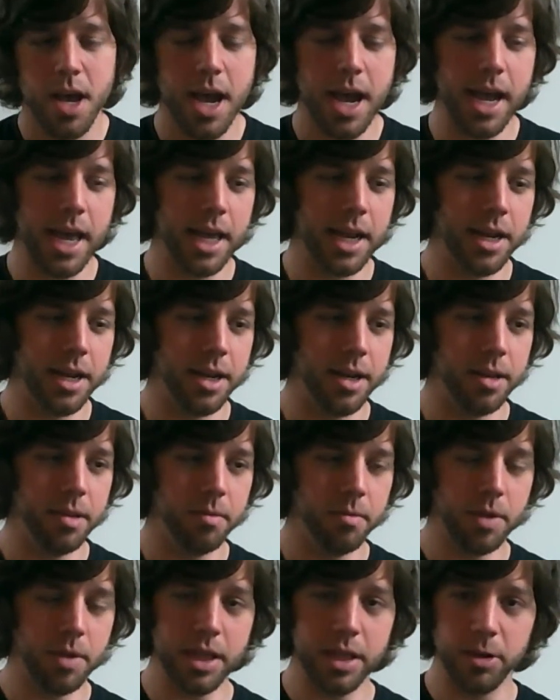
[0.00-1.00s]
And
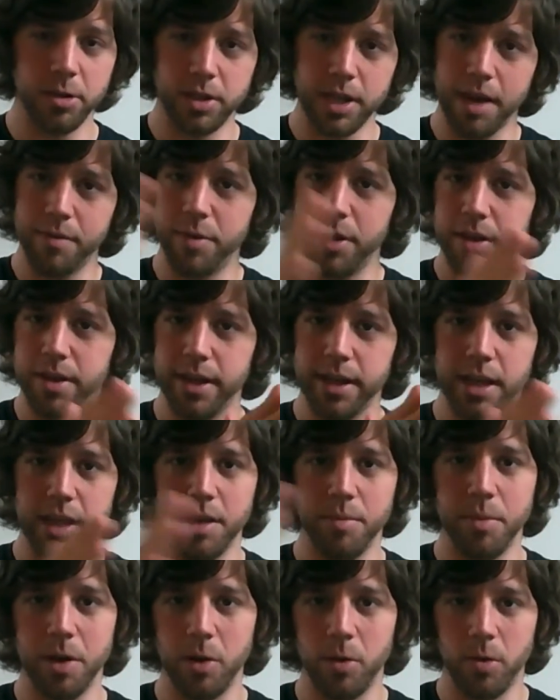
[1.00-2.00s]
then there's everything in
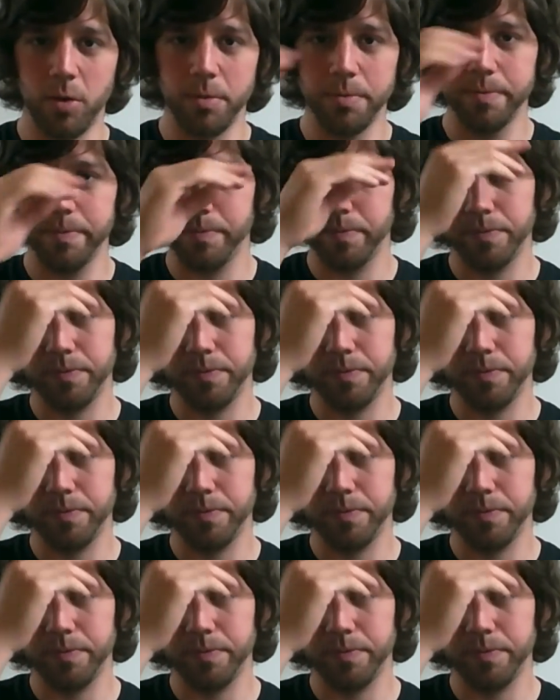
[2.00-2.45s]
the middle.